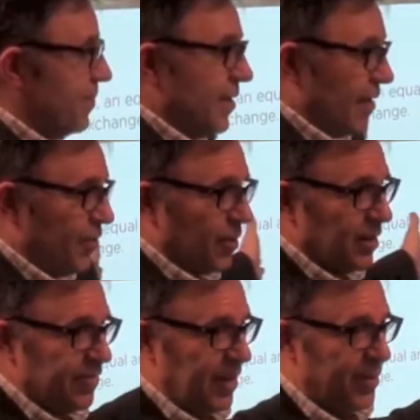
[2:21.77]
If you're a
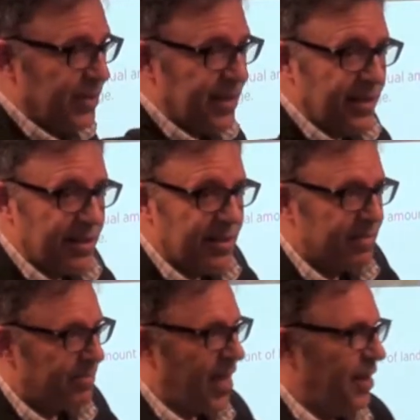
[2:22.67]
living building
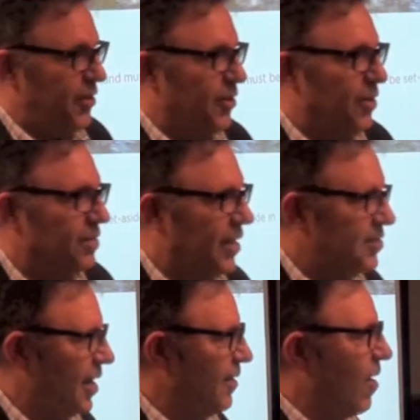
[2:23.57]
and
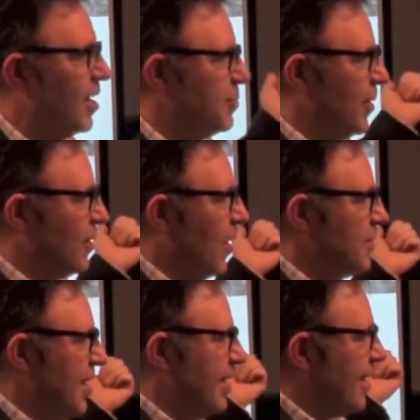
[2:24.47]
let's say the hospital
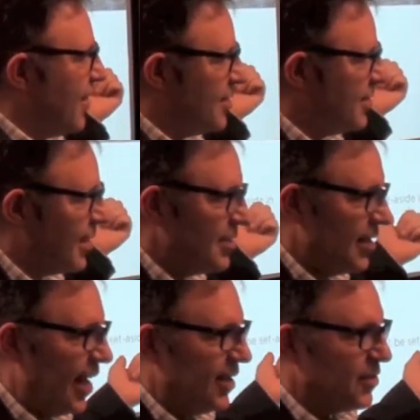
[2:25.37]
goes in and they've got
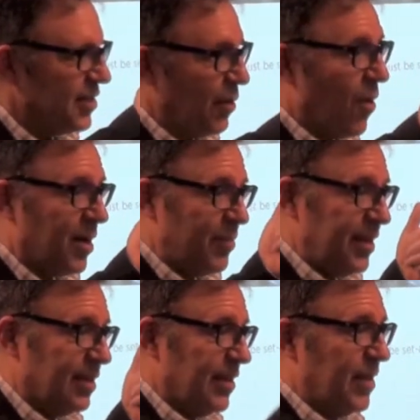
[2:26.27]
16 acres and they want to
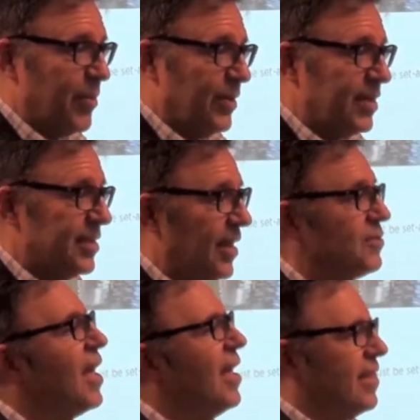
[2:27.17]
be to living building
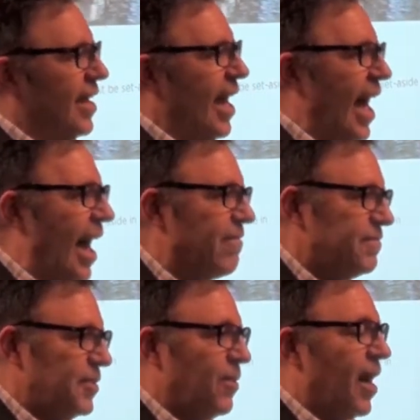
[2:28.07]
standards, they
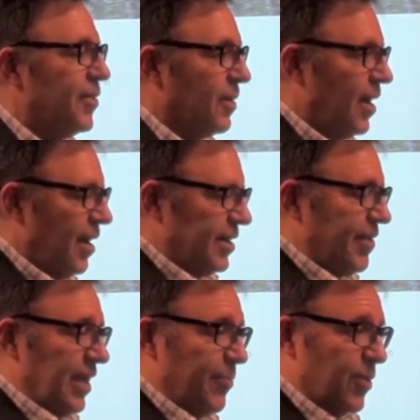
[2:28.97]
have to either
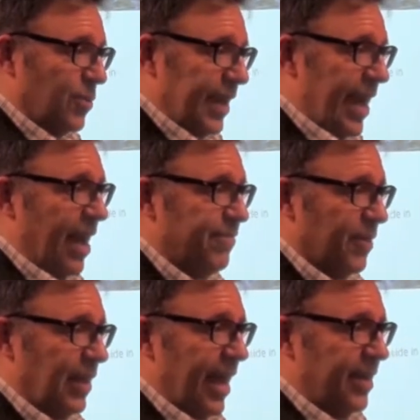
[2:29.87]
develop on only half
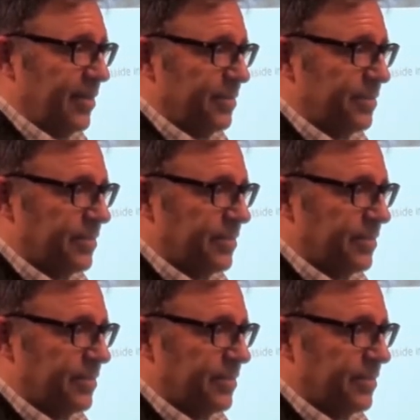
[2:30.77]
their land,